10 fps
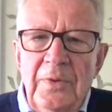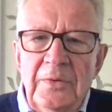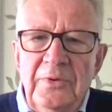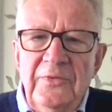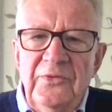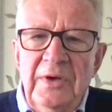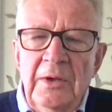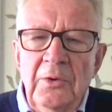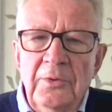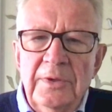But we'll see
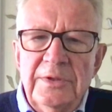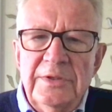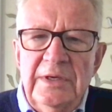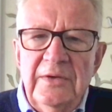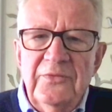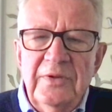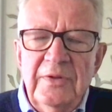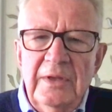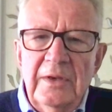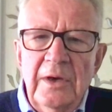how long it takes,
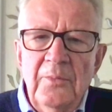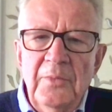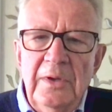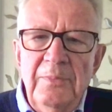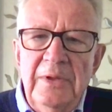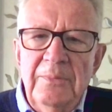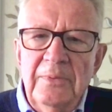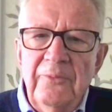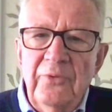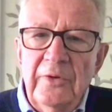and then how many
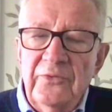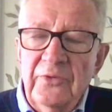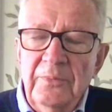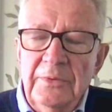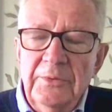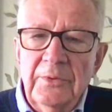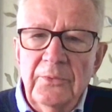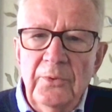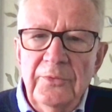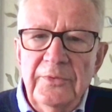people, for example, do
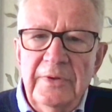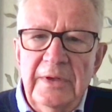not want to